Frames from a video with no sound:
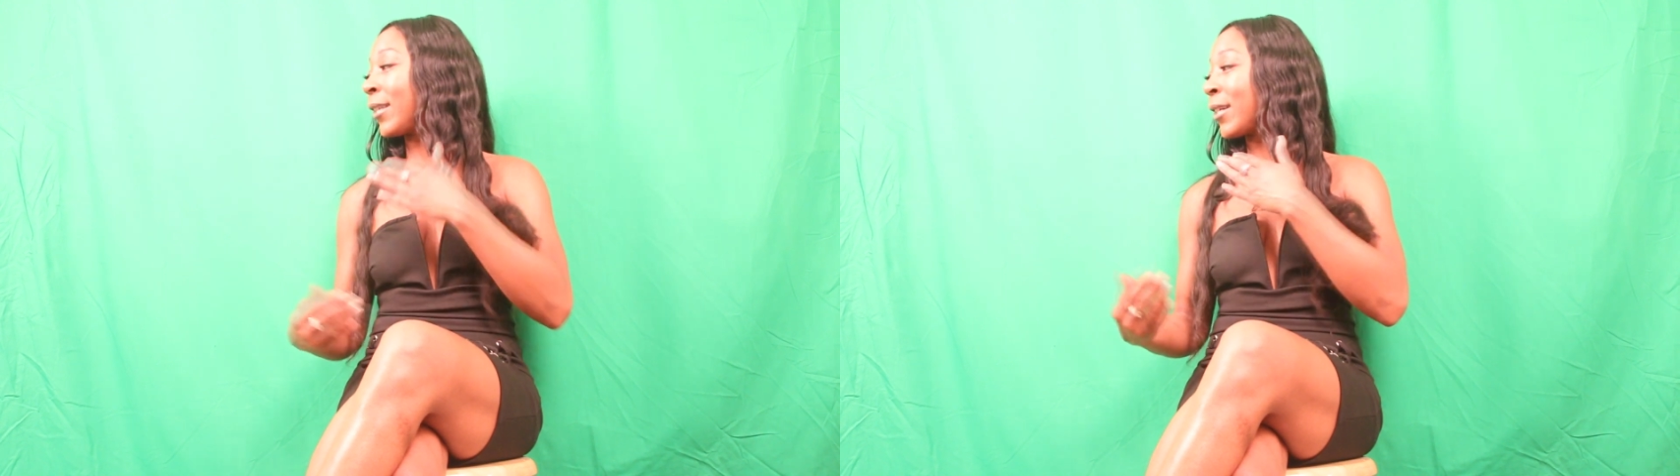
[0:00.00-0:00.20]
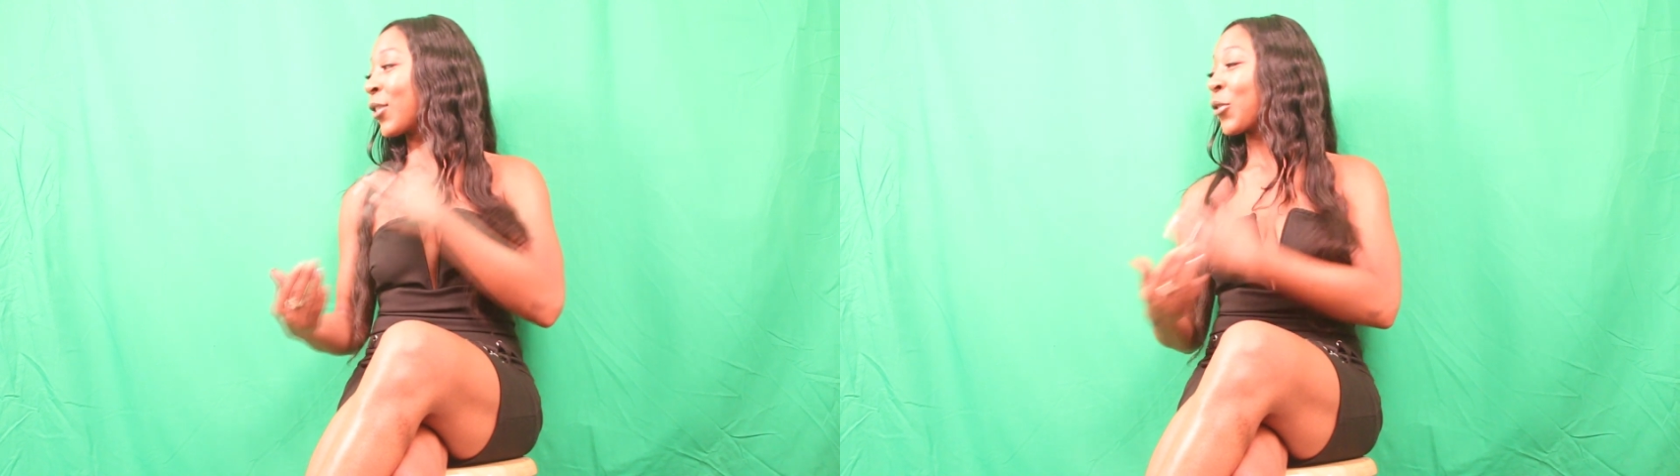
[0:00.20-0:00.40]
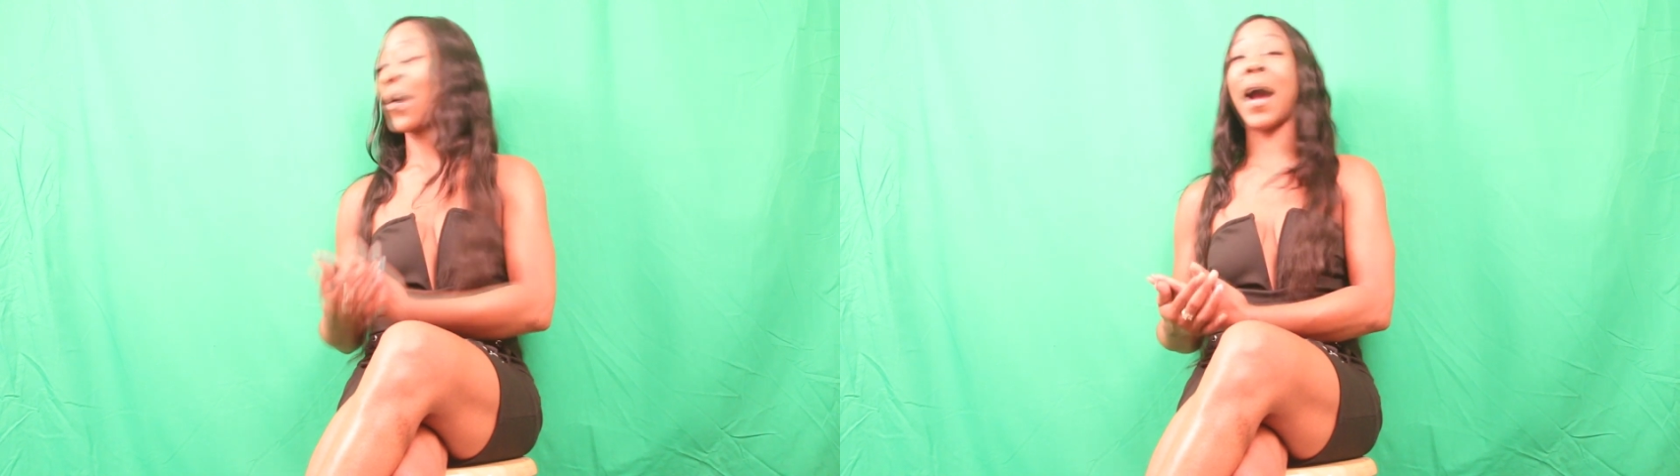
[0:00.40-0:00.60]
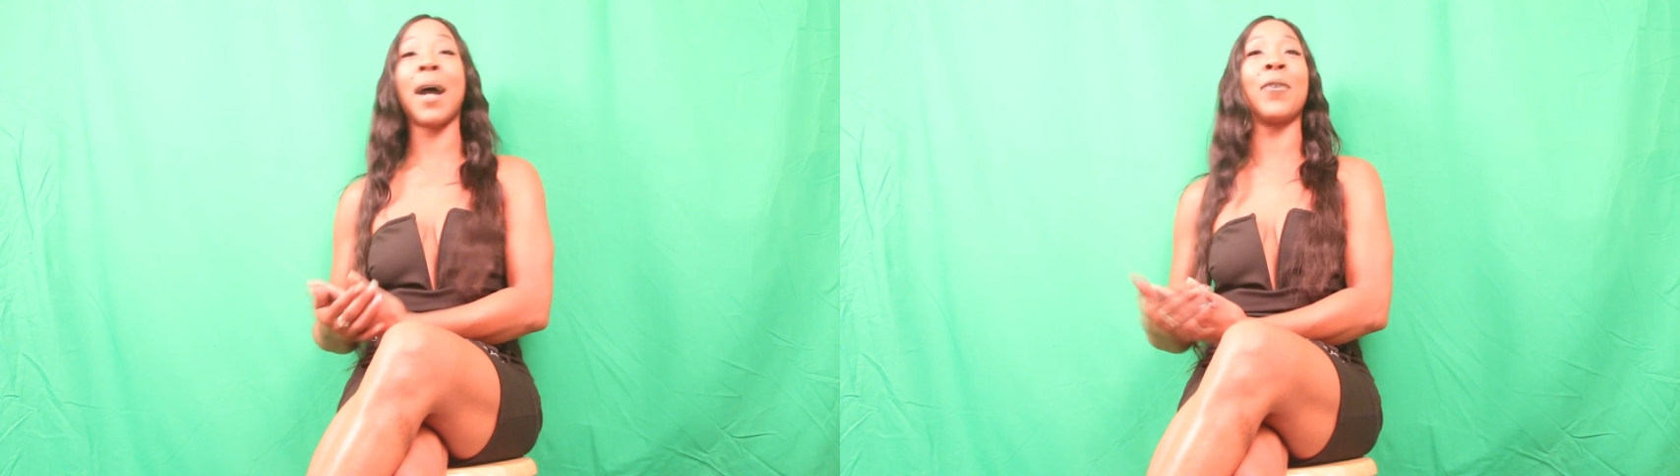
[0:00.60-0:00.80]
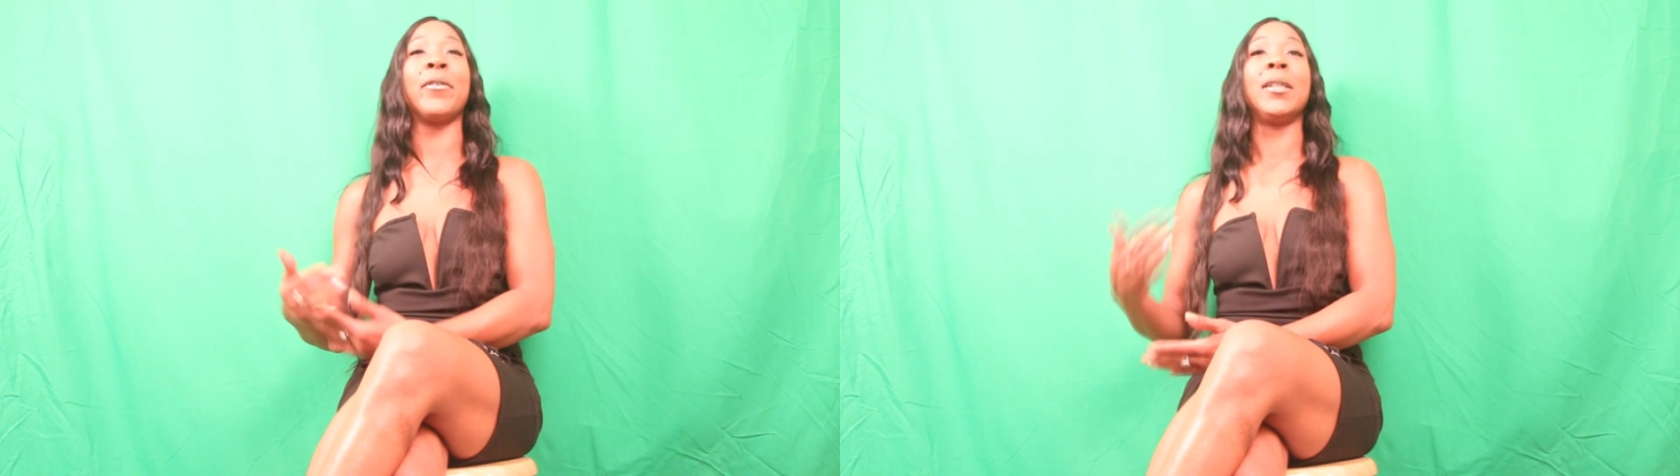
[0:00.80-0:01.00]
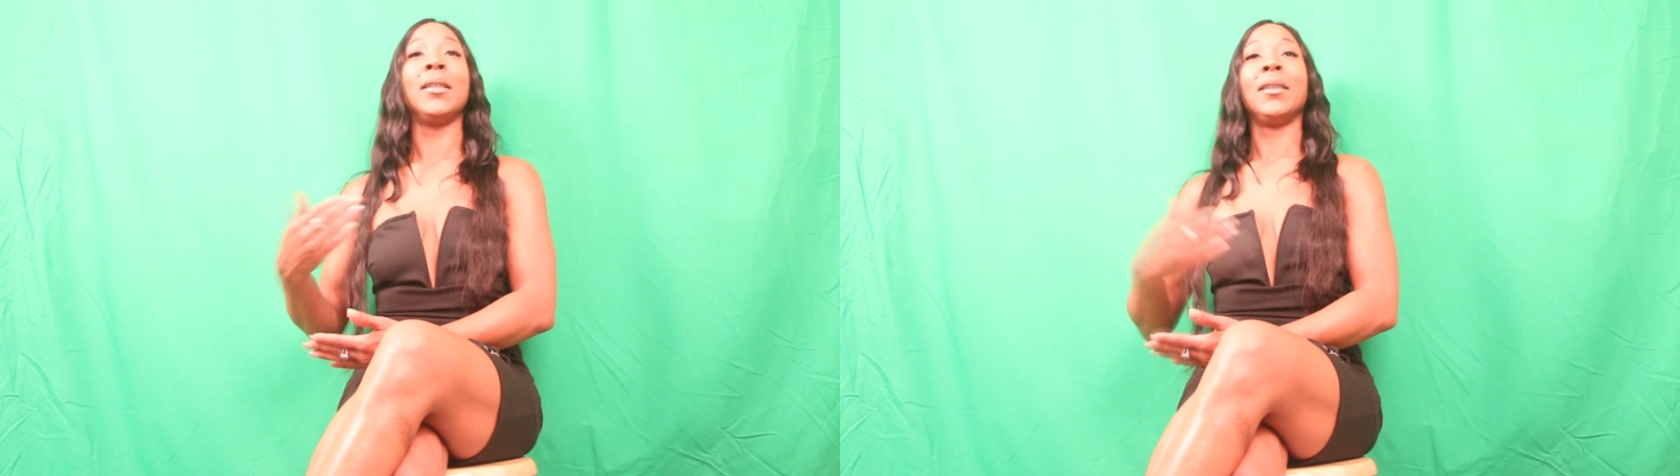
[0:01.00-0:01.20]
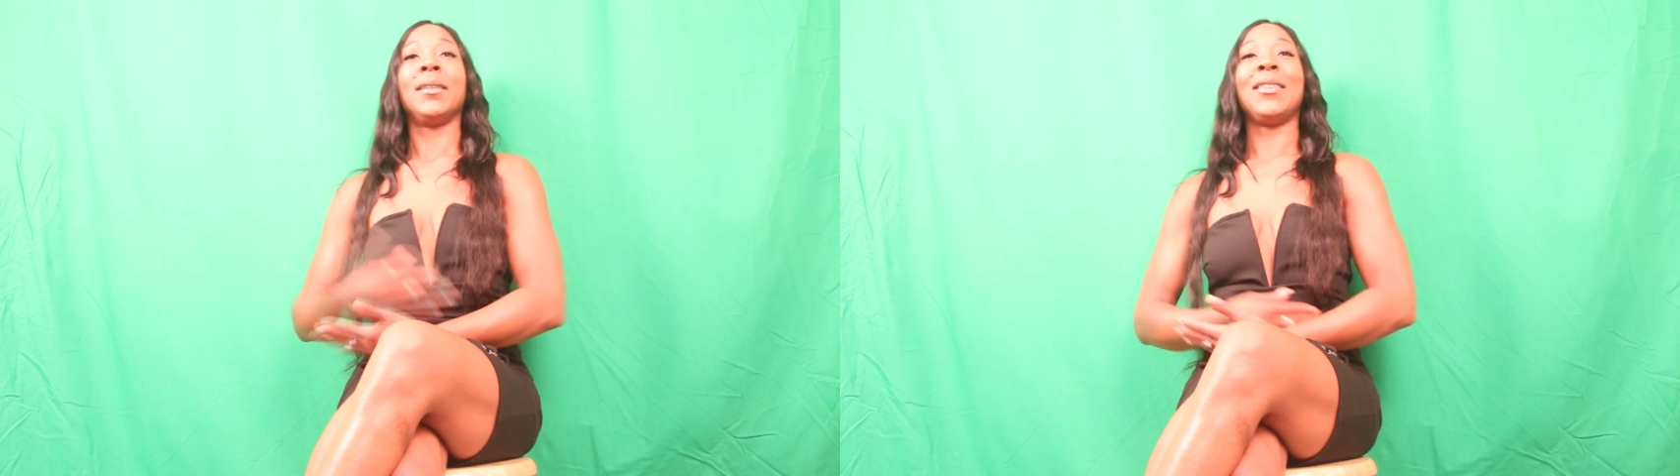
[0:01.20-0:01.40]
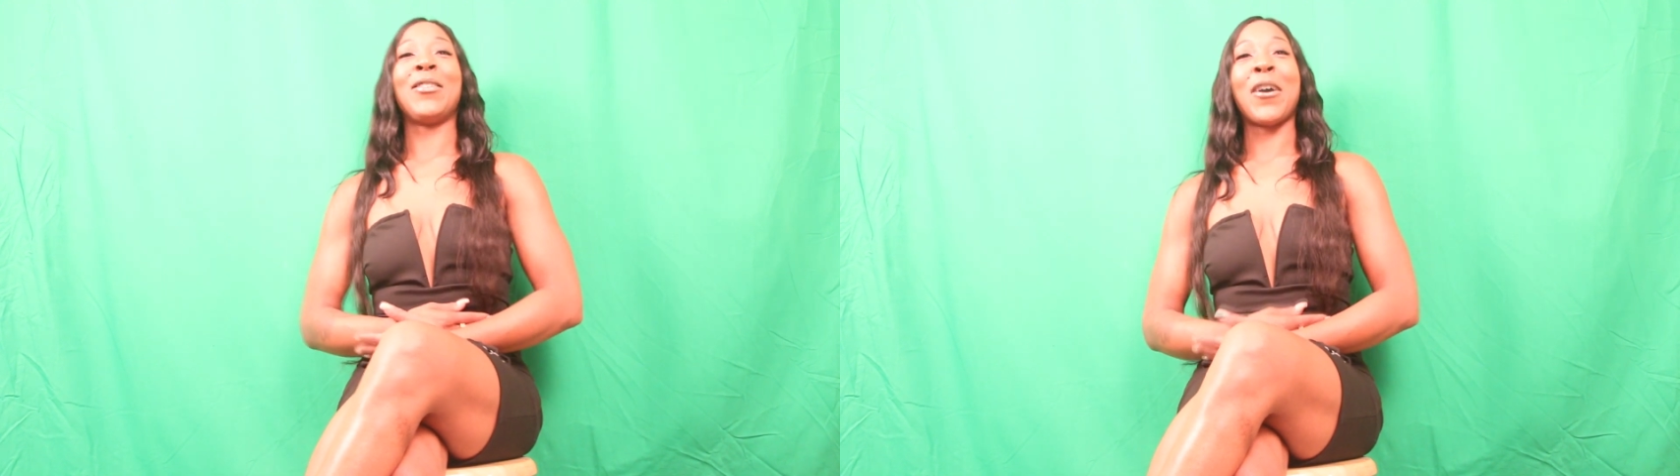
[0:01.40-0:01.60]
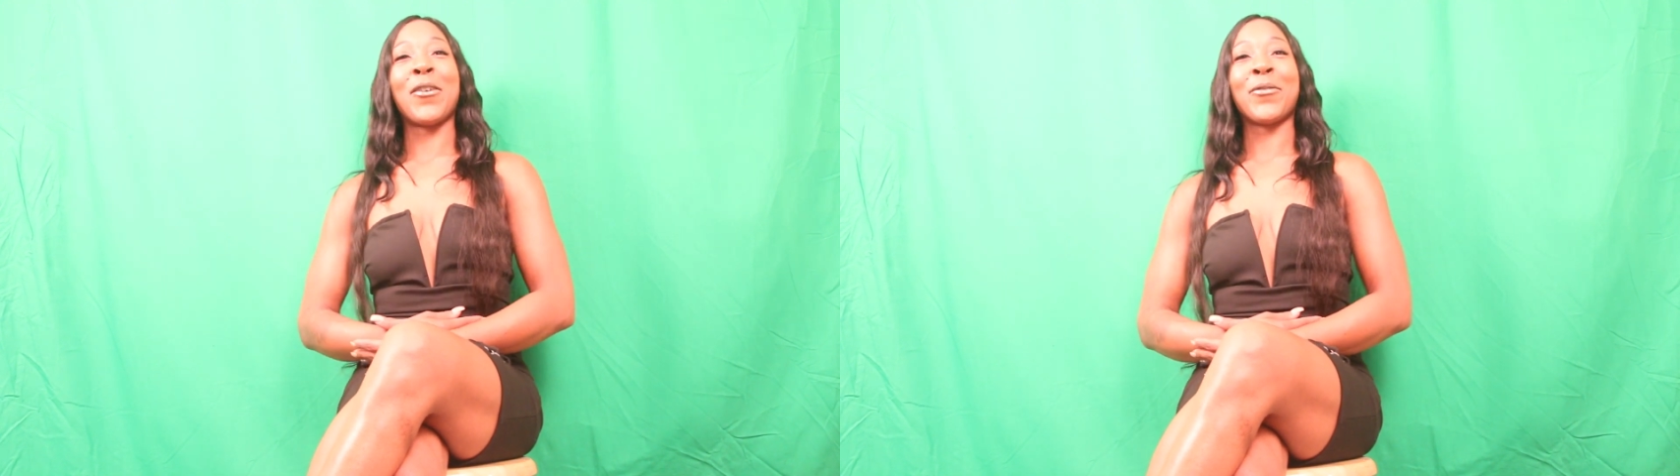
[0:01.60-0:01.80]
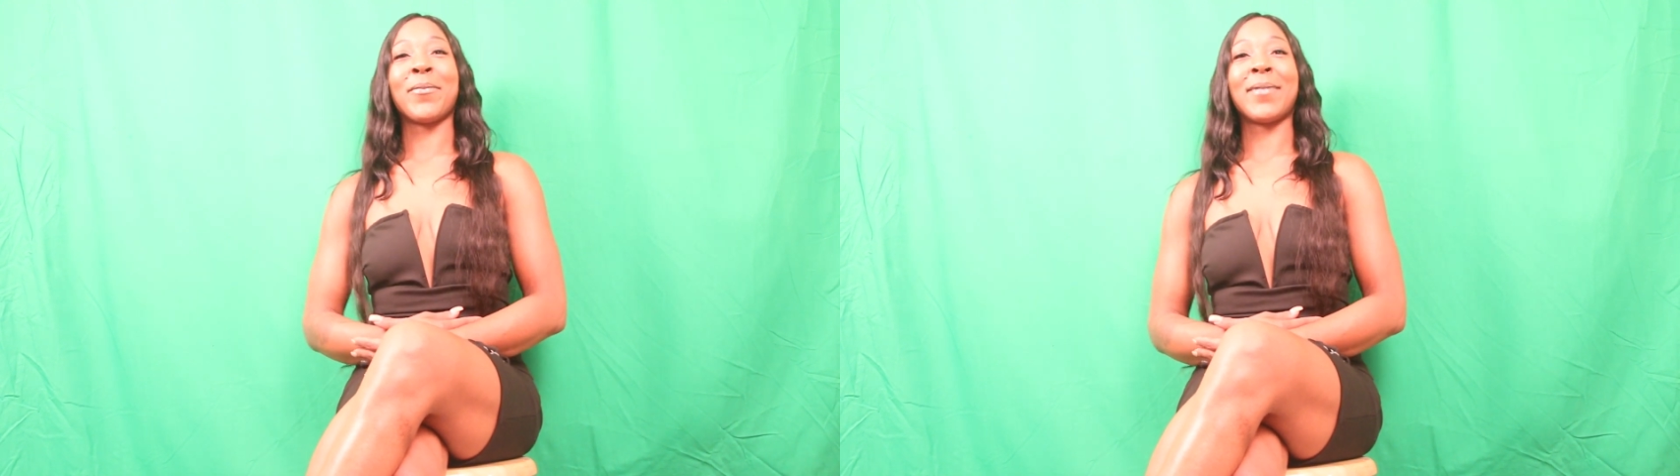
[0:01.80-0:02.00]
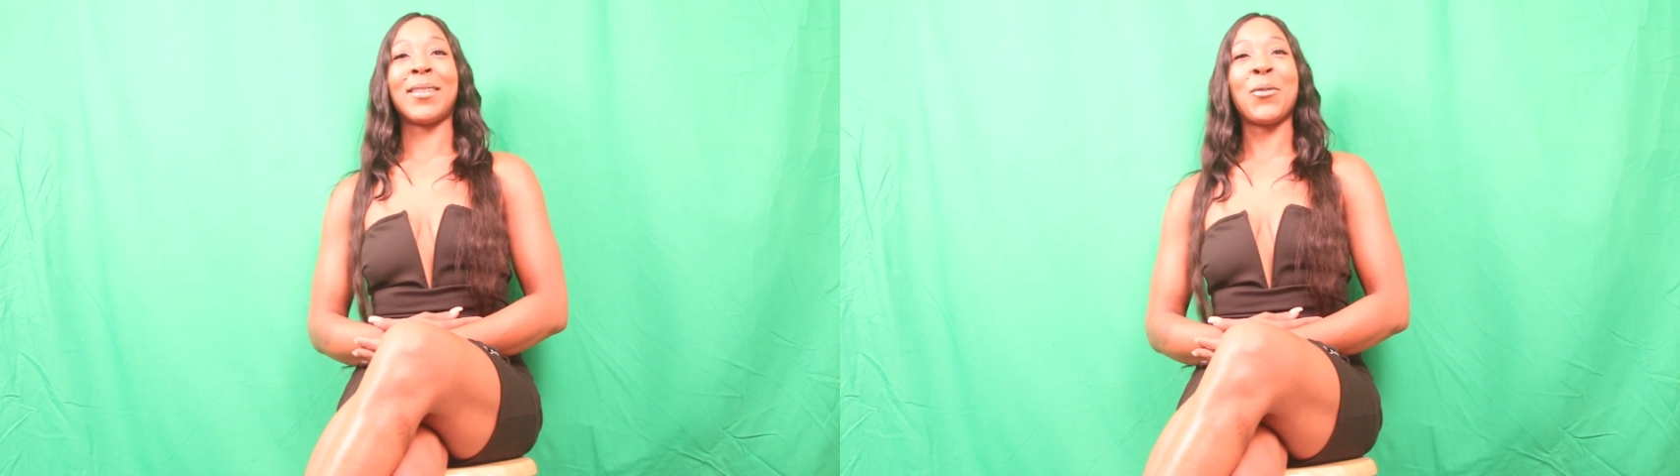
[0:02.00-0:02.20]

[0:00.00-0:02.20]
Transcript: lunch crowd you know,